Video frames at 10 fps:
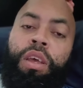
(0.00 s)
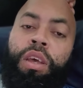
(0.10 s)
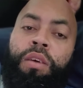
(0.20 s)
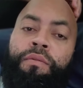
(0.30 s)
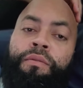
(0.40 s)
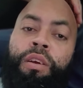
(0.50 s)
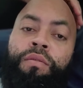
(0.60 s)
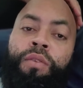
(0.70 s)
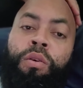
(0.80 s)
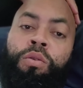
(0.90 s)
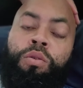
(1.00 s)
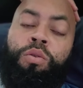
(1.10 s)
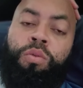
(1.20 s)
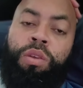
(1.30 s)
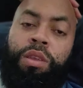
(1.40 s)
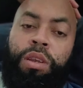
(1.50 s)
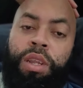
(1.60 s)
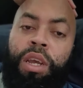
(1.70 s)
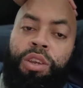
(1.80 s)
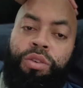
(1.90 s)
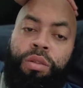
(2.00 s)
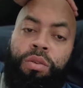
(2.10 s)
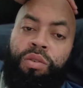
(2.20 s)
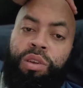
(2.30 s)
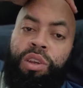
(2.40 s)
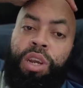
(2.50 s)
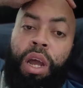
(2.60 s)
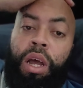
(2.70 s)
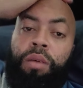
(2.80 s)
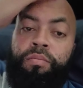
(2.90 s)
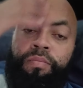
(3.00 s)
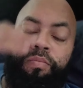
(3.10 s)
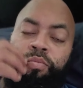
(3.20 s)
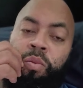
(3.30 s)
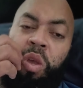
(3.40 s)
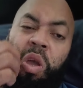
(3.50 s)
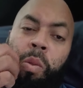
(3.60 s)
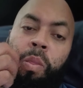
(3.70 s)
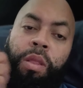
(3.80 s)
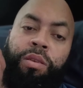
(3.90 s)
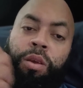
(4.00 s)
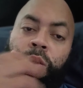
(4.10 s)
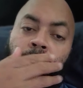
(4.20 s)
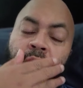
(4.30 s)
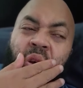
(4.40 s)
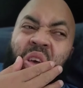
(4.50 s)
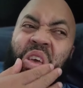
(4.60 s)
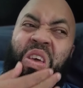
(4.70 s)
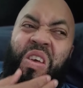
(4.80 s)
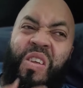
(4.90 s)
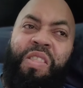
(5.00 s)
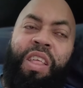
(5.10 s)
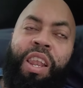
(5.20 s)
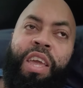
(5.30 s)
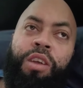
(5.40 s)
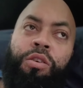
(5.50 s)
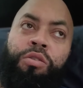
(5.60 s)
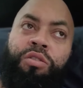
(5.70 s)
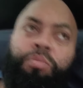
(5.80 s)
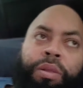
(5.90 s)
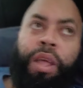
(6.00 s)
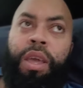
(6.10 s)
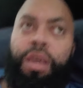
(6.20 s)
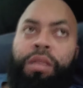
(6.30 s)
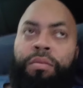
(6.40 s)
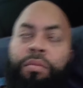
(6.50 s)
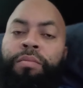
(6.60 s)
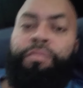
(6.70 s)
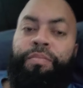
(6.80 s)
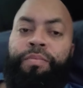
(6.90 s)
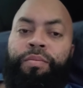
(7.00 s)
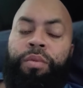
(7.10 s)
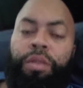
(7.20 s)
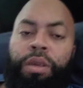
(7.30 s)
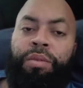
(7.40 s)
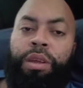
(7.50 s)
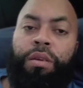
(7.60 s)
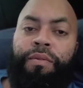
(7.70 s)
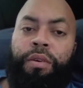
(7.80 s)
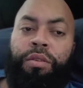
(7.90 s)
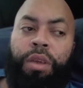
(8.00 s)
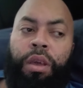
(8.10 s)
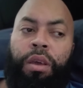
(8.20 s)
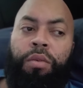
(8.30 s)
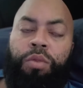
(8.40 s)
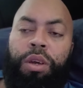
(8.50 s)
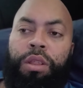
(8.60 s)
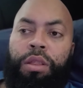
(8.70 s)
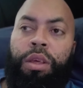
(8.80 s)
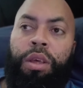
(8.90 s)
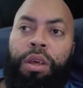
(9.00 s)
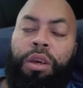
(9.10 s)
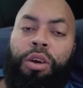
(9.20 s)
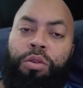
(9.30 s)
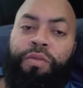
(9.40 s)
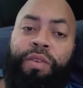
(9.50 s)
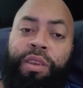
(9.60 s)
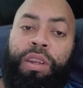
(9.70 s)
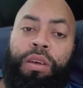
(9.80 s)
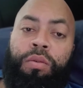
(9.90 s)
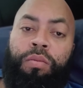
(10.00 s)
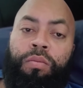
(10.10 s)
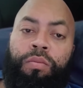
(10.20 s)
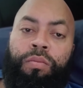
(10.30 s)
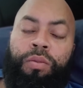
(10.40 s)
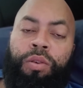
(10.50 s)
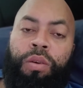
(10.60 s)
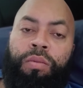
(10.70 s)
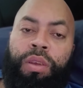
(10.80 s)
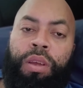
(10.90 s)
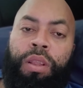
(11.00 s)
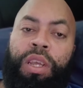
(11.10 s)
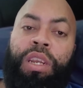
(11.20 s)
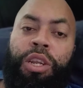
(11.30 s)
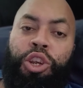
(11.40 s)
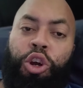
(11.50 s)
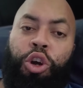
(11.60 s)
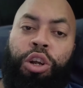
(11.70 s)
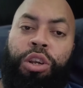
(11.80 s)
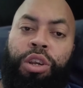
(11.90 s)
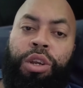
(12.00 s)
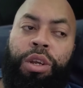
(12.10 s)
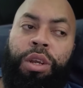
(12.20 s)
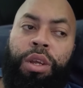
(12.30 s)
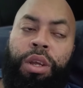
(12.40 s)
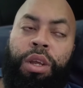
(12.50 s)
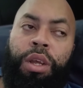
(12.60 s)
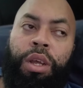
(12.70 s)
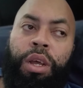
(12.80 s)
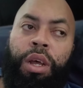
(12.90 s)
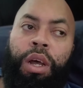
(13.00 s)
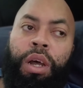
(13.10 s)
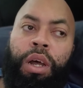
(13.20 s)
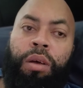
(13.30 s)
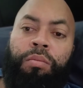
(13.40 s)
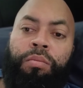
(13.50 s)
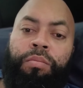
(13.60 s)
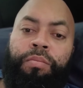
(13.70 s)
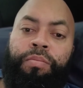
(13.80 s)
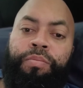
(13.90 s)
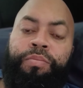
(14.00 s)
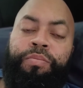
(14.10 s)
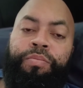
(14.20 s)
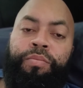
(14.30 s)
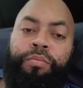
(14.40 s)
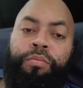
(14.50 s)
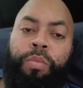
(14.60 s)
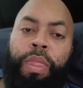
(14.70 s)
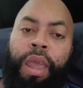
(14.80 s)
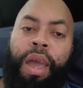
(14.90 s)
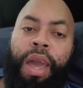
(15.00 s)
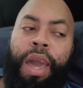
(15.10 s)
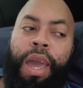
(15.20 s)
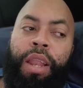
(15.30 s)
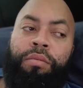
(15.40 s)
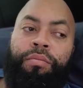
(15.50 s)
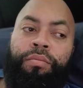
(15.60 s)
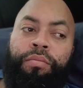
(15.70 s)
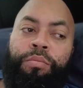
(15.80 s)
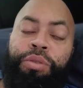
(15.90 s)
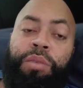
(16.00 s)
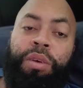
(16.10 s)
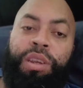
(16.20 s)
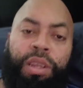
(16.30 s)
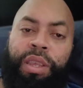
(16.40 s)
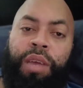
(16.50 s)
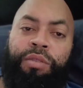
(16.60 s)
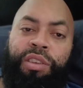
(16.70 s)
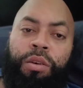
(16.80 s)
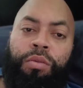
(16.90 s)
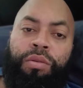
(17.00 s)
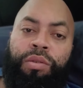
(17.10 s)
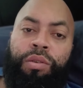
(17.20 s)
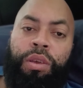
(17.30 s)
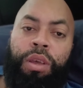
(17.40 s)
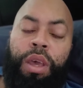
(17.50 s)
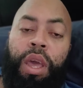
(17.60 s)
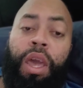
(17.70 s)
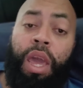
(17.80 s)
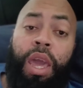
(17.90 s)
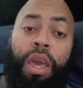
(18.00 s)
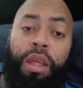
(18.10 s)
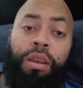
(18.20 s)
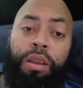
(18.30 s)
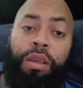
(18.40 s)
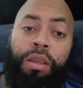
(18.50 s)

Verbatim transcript: Frank Vogel is in danger of losing his job. Okay, so the Lakers played, you know what I'm saying, their first game with Coach Fisdale, you know what I'm saying, leading the charge. Um, and pretty much the same results. And